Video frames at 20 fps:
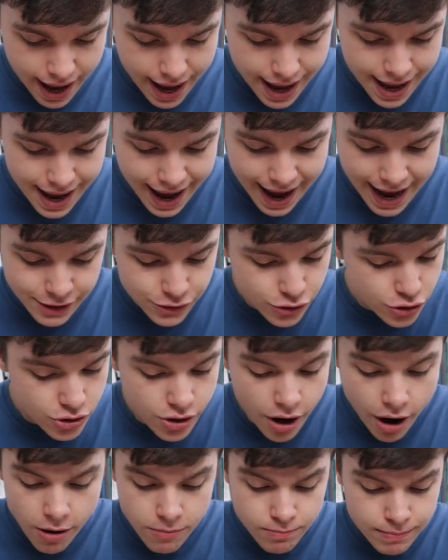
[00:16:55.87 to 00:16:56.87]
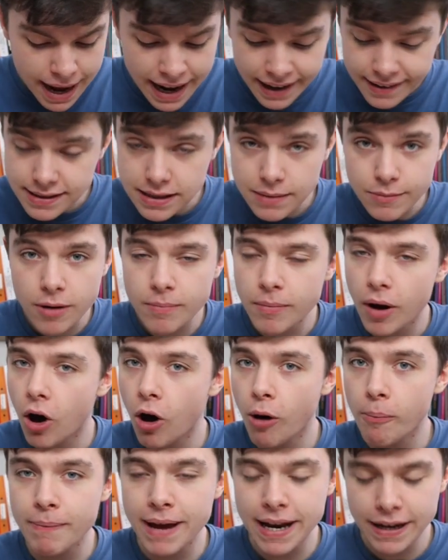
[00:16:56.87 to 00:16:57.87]
It has no maximum
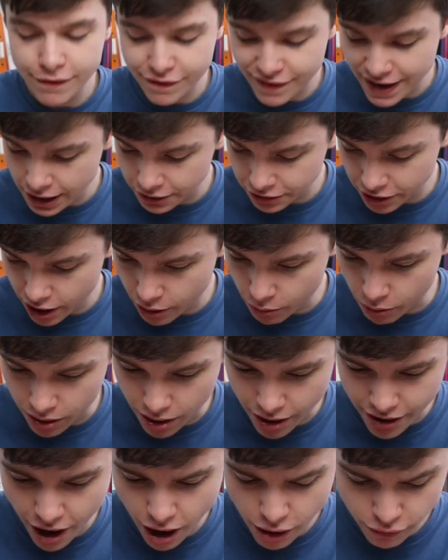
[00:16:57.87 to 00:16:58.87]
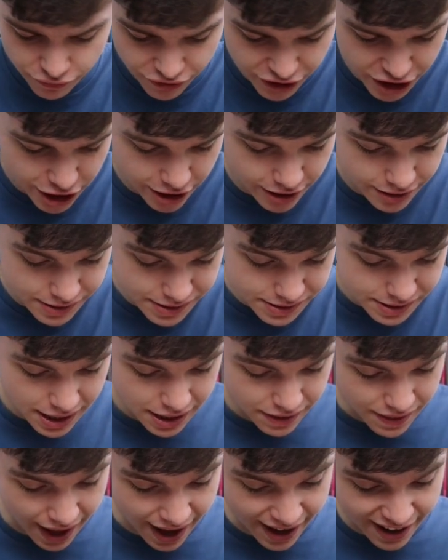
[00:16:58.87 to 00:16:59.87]
or min value, and hopefully you can
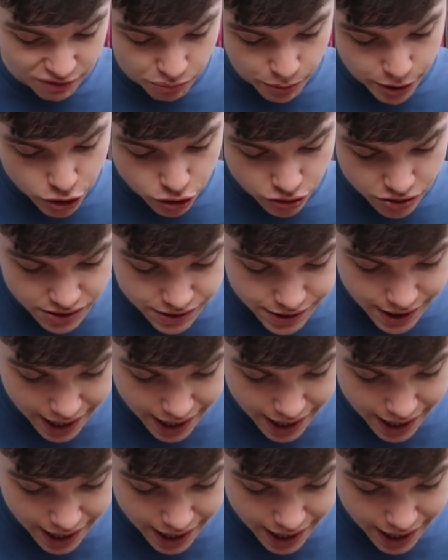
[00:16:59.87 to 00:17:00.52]
see that. If we just